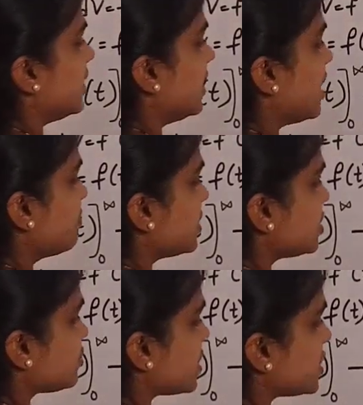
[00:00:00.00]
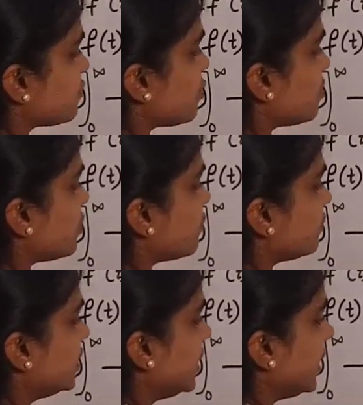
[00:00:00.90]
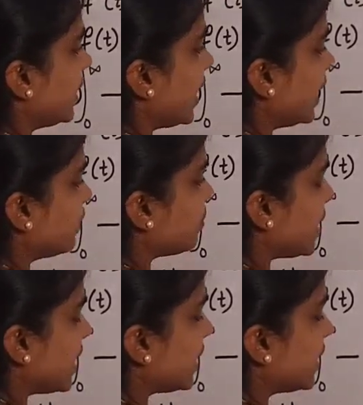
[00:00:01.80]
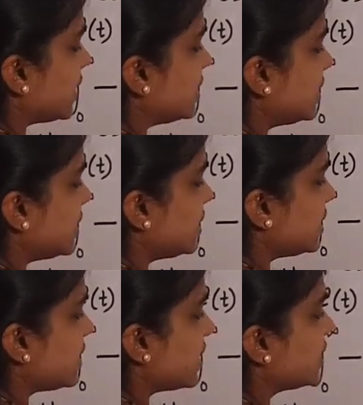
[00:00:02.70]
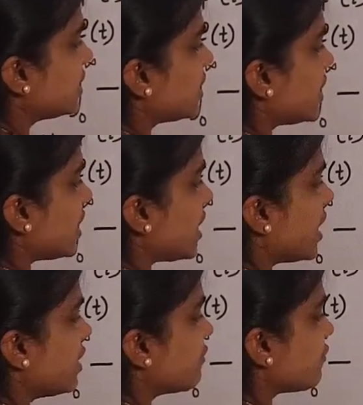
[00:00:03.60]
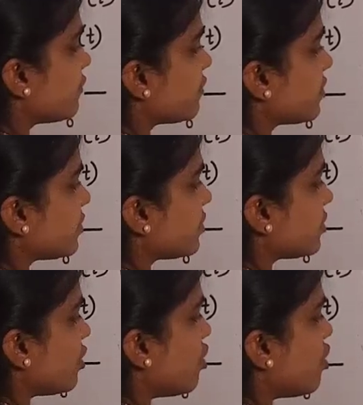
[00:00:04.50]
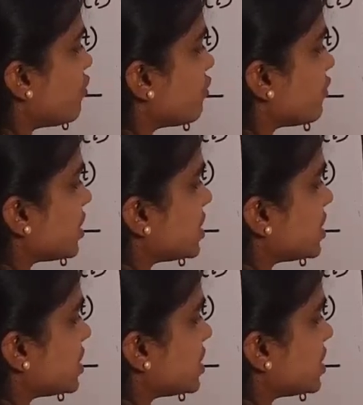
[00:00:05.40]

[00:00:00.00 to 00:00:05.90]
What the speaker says: Laplace transform of dn by dtn f of